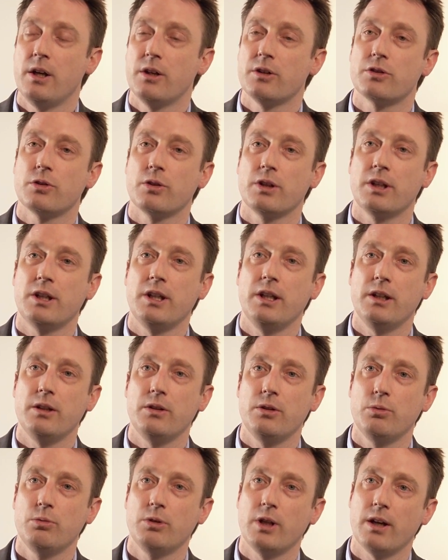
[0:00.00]
So here
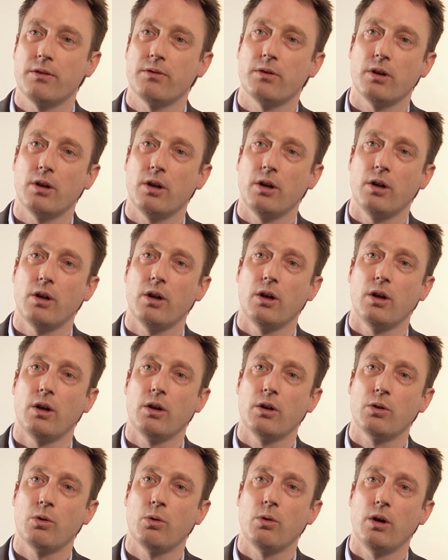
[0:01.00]
you would have a
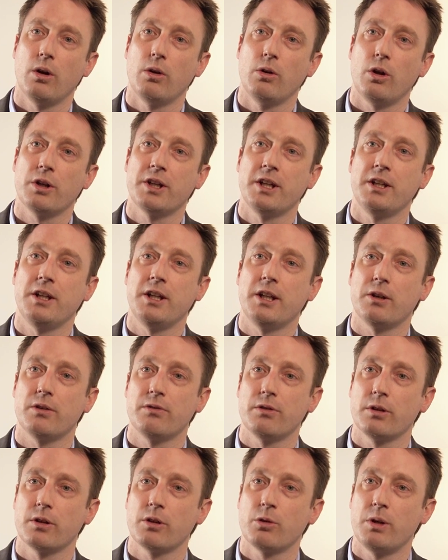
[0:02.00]
locking in
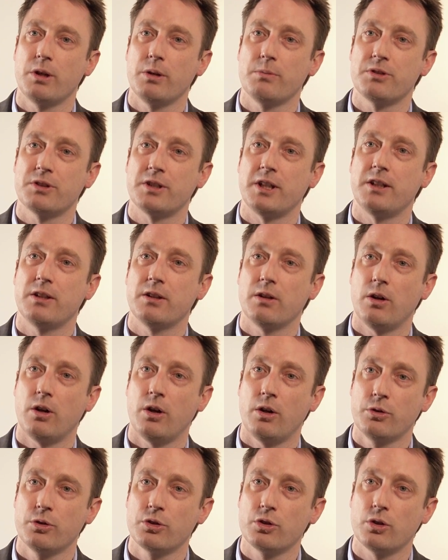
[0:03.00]
of a quantum state
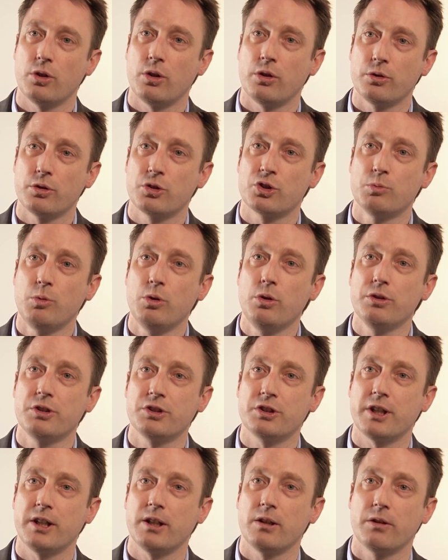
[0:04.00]
on a smaller
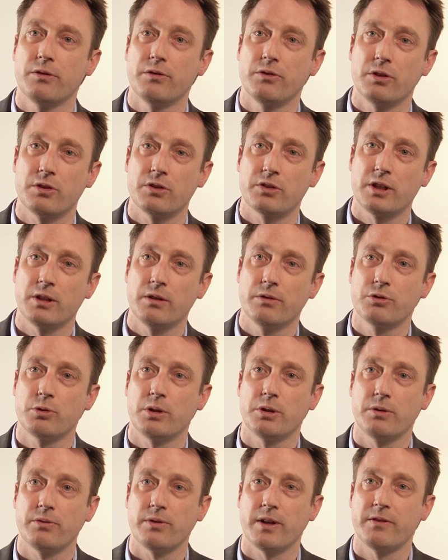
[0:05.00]
scale, on a scale of
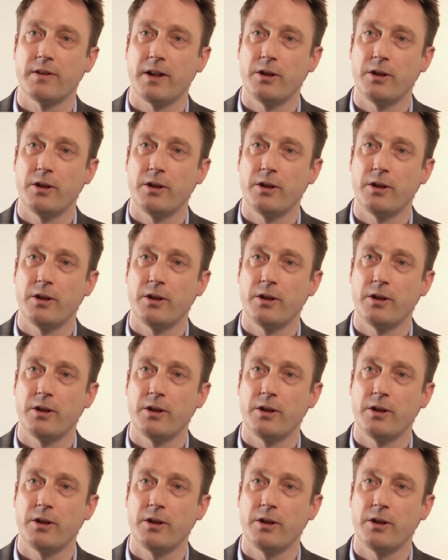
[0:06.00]
25